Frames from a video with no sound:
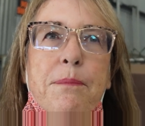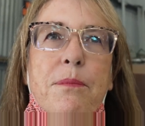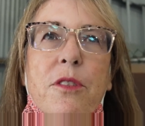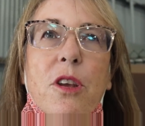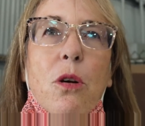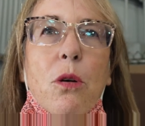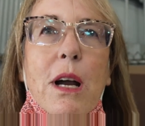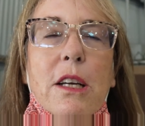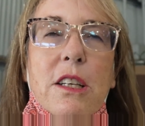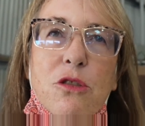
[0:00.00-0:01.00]
so
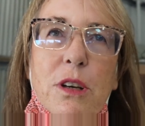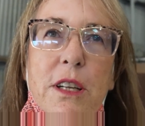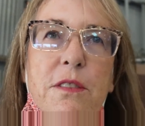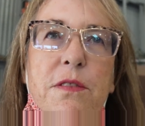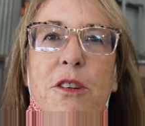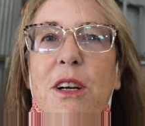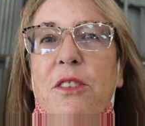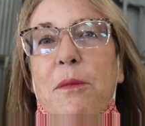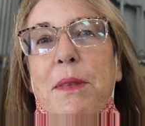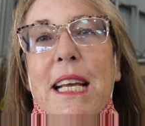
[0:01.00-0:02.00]
I'm going to try to figure out
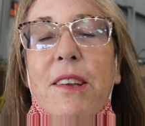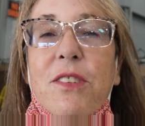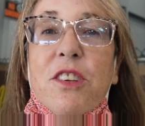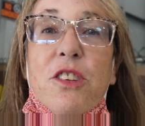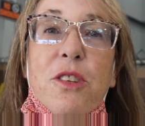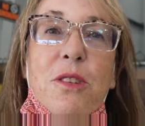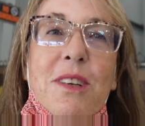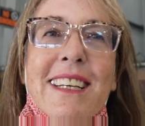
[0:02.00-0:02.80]
something else to do.